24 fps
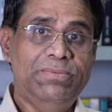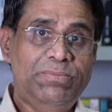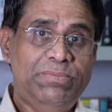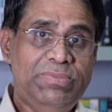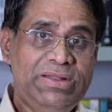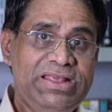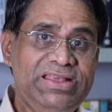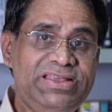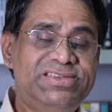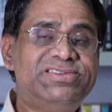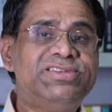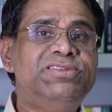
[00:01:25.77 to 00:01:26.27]

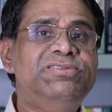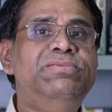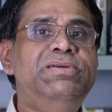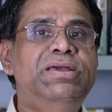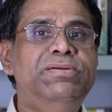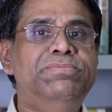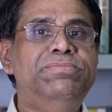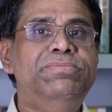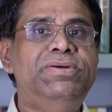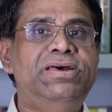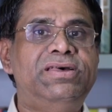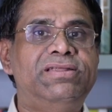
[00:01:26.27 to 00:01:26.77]
Please
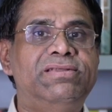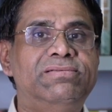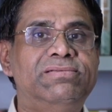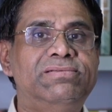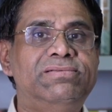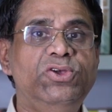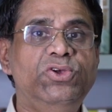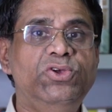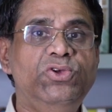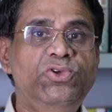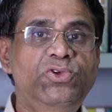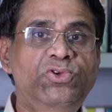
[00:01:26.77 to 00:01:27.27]
remember,
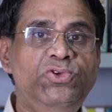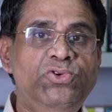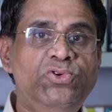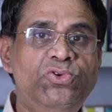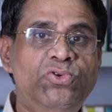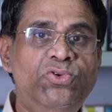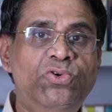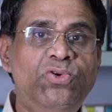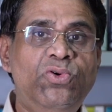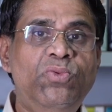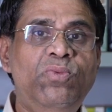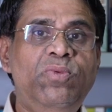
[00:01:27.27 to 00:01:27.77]

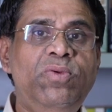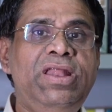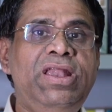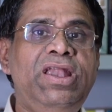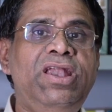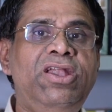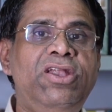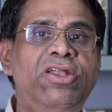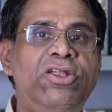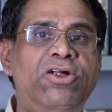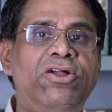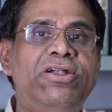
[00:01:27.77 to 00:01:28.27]
you will
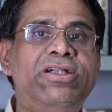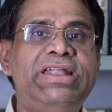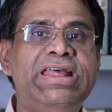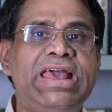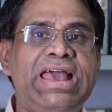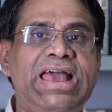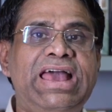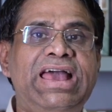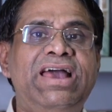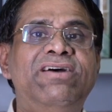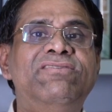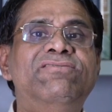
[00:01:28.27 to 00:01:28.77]
not
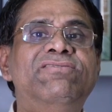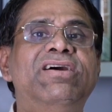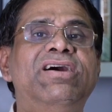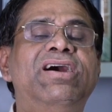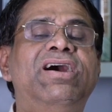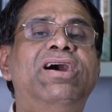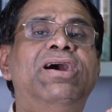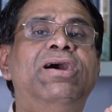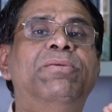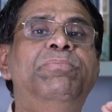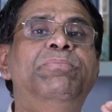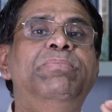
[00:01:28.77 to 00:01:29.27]
have
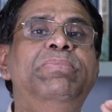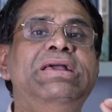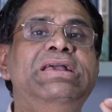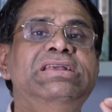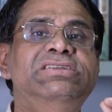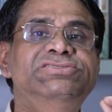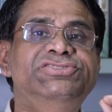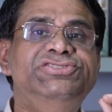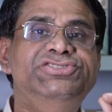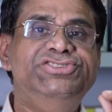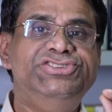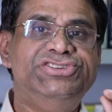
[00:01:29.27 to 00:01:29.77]
a
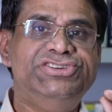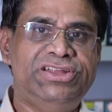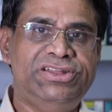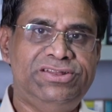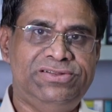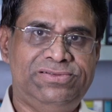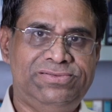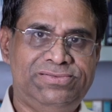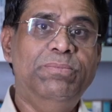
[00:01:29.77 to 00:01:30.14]
pension.